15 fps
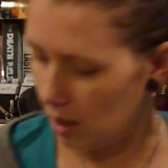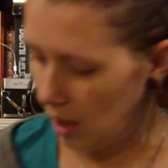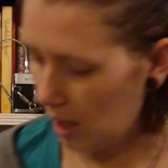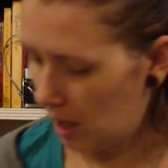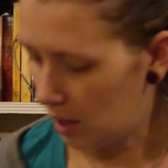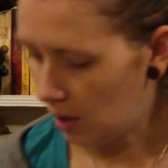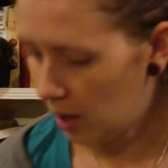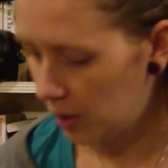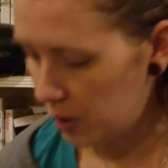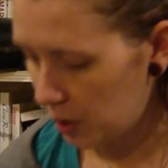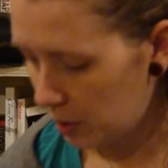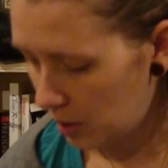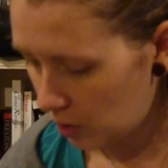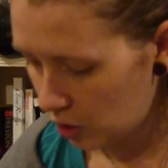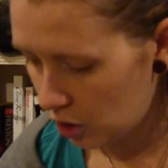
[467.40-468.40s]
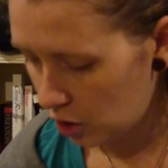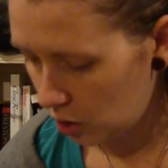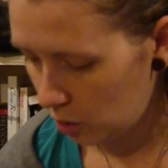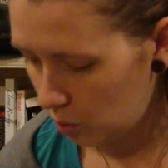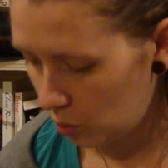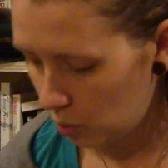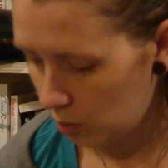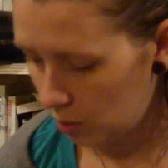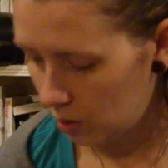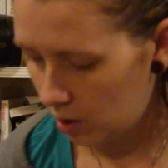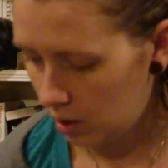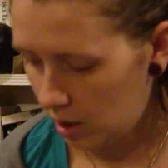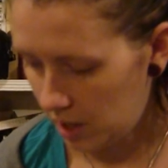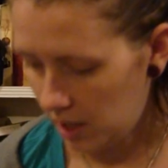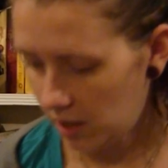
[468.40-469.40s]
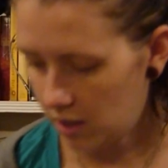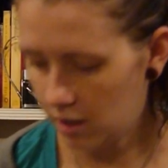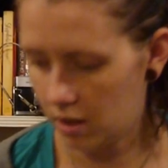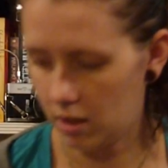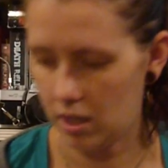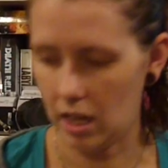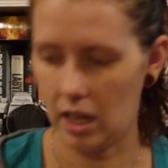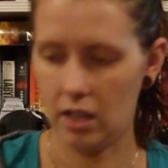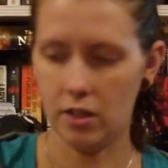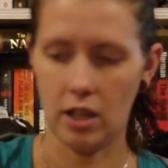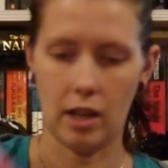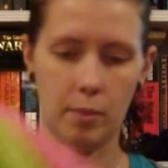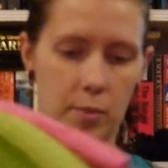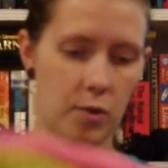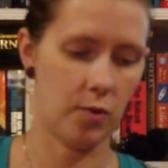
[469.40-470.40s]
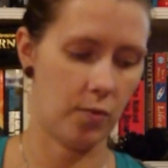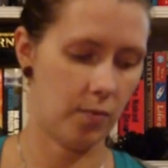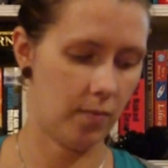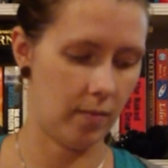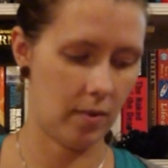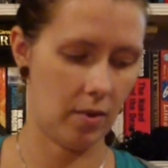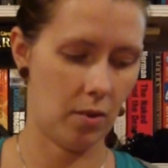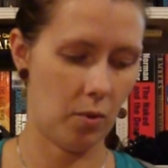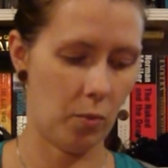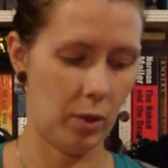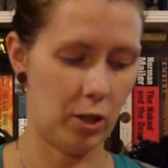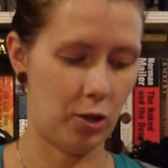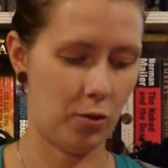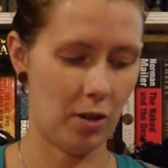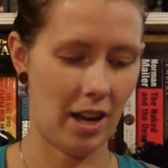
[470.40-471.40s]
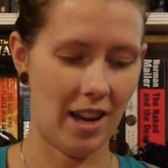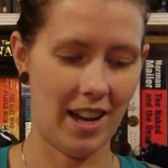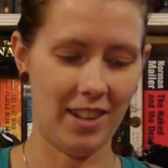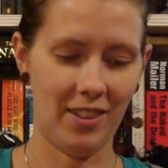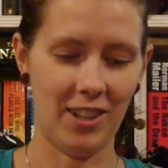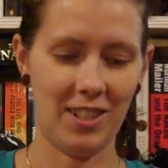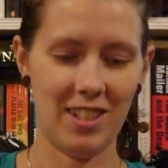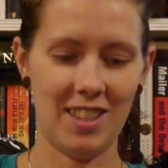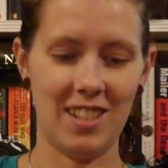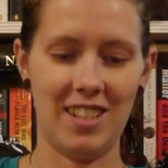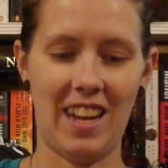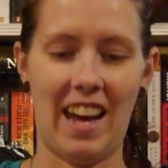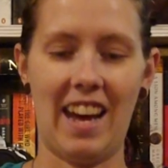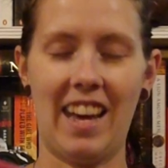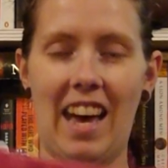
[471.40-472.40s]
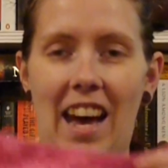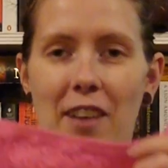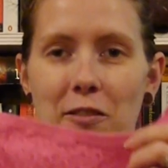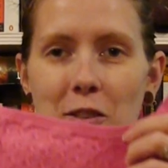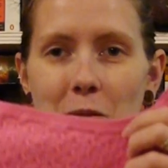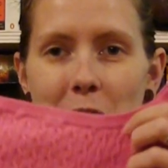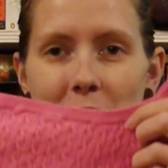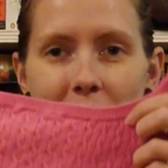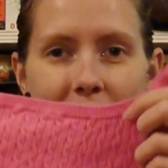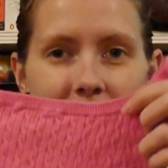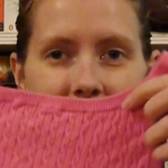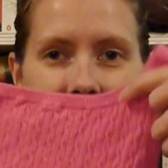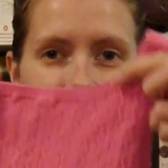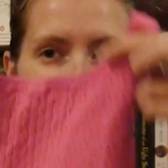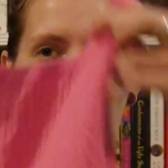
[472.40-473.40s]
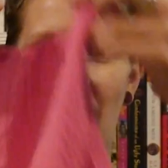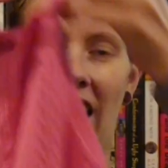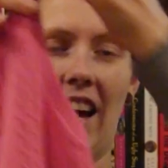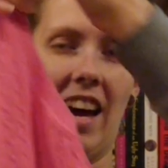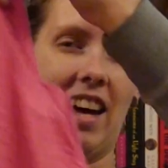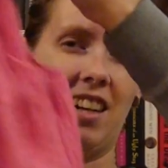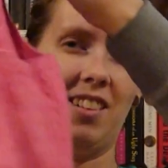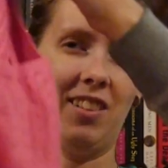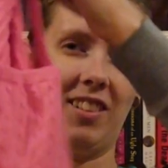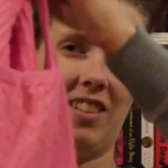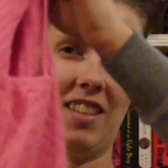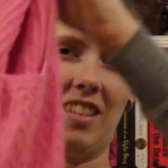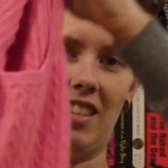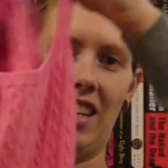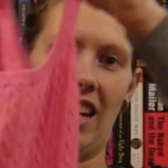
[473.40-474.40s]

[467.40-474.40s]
And also these two knit tank tops, which I looked at the tag afterwards. I hadn't looked at the